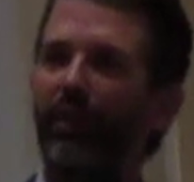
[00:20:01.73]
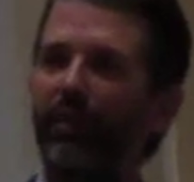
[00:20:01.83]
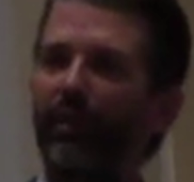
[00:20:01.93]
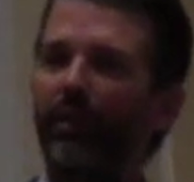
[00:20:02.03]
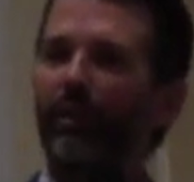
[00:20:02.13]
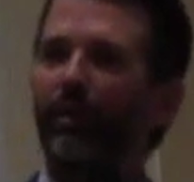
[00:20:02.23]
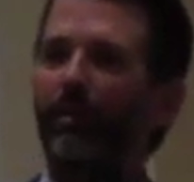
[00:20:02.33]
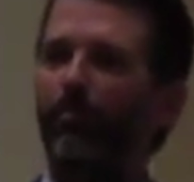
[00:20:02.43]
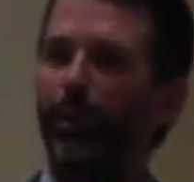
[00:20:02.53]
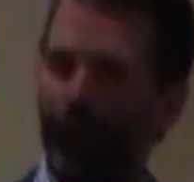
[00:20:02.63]
with
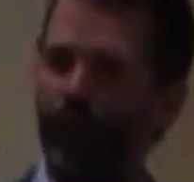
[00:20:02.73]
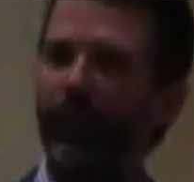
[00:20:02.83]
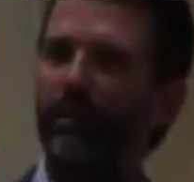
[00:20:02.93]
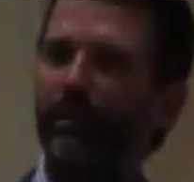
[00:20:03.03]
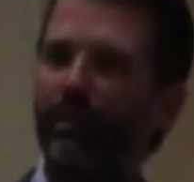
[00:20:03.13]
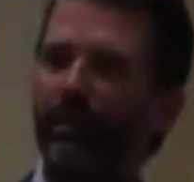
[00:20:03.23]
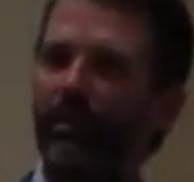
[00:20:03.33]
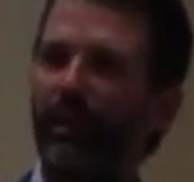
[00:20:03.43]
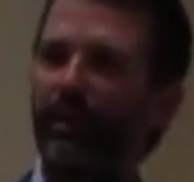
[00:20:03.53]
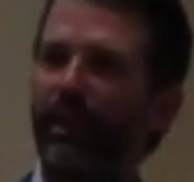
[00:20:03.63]
bullshit,
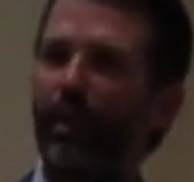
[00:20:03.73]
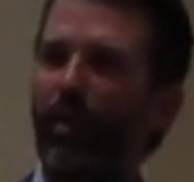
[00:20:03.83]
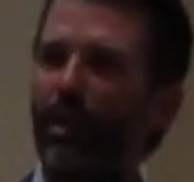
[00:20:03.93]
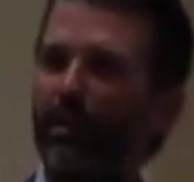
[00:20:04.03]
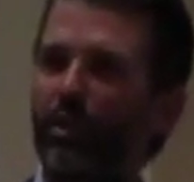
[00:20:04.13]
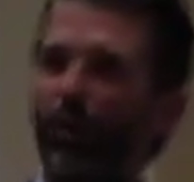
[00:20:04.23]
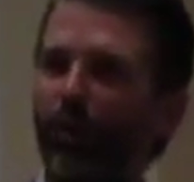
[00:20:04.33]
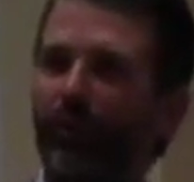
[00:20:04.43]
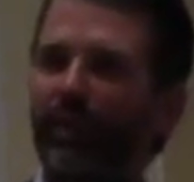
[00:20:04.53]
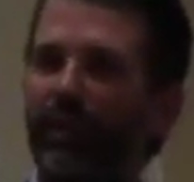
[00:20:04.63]
right? They don't want to be
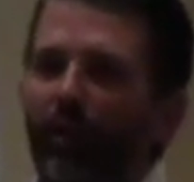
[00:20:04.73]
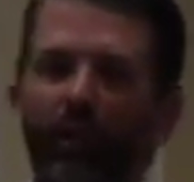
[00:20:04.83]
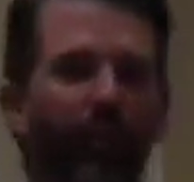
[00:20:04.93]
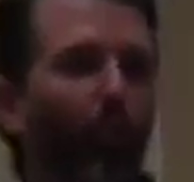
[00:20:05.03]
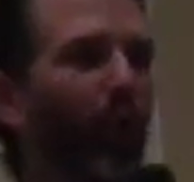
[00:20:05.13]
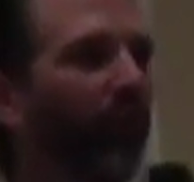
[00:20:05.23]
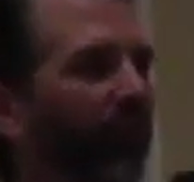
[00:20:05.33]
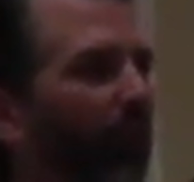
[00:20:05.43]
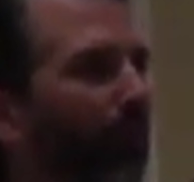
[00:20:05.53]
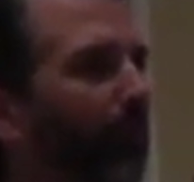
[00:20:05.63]
told that they're the
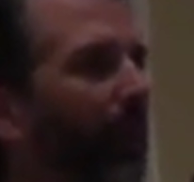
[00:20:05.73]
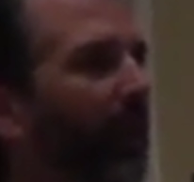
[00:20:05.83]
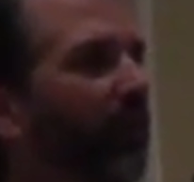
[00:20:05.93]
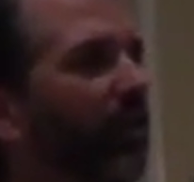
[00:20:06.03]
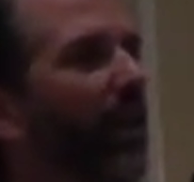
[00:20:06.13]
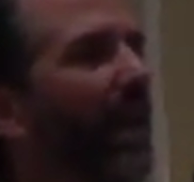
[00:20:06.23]
worst human beings